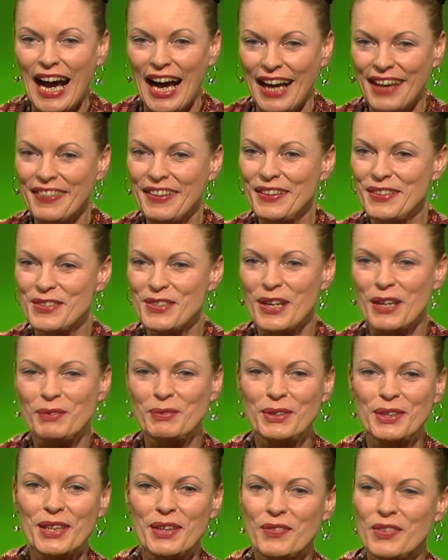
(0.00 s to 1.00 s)
I think
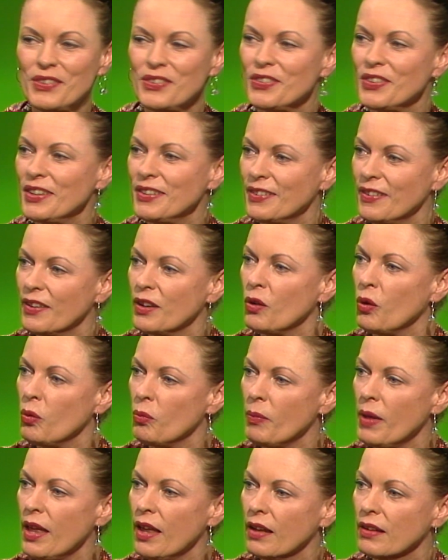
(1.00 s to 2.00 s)
Jack would give his seat to the
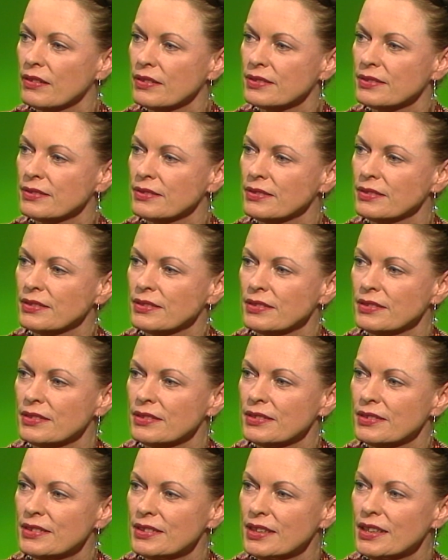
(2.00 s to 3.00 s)
old man. You think so?
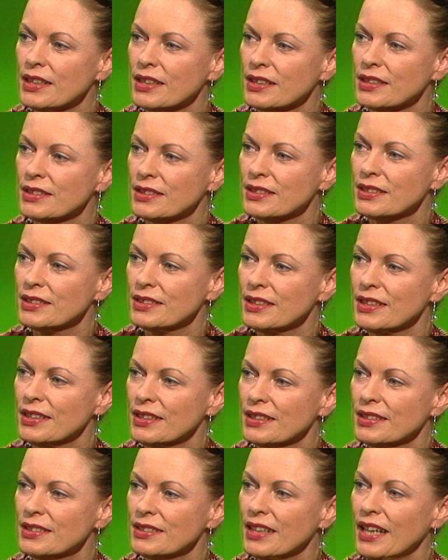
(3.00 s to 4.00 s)
You yeah. think that's what Jack yeah.
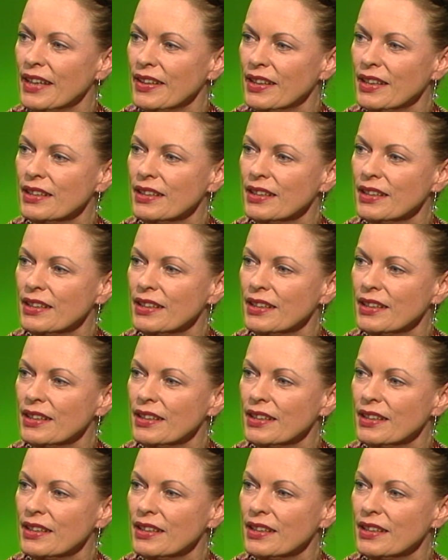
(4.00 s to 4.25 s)
will say? Too?